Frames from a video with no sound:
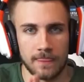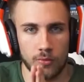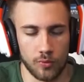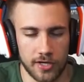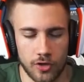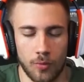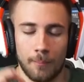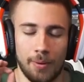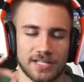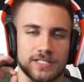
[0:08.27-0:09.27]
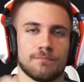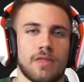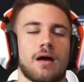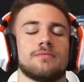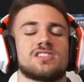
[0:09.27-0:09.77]
video, but
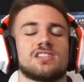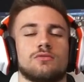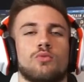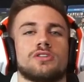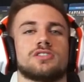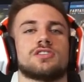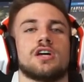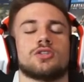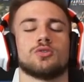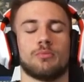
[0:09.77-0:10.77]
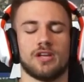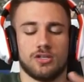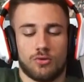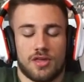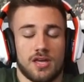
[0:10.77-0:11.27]
I've still wanted to bring
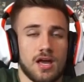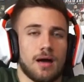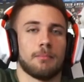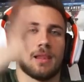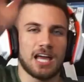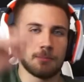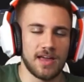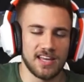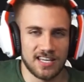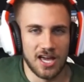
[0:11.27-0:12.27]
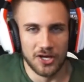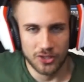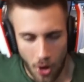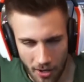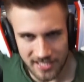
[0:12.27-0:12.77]
you the Blackpink
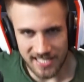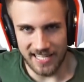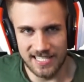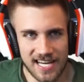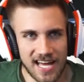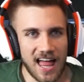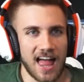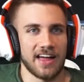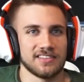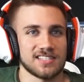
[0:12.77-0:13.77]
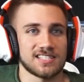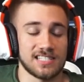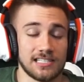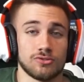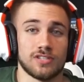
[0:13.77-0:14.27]
content, and
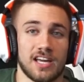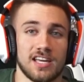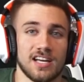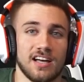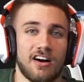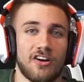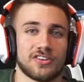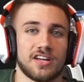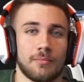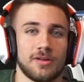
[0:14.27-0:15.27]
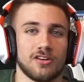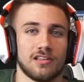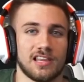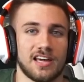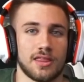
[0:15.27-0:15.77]
still today are coming
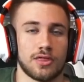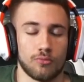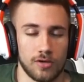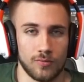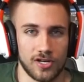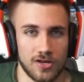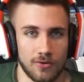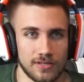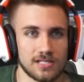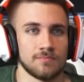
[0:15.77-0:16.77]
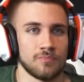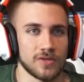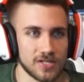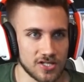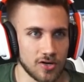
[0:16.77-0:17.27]
online 3 videos,
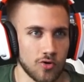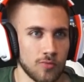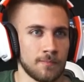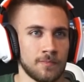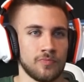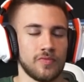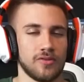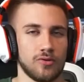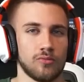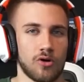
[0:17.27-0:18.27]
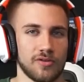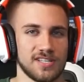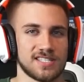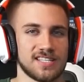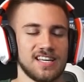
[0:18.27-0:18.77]
so no
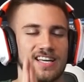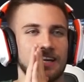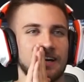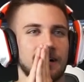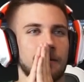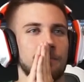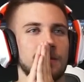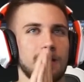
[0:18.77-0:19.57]
worries. We are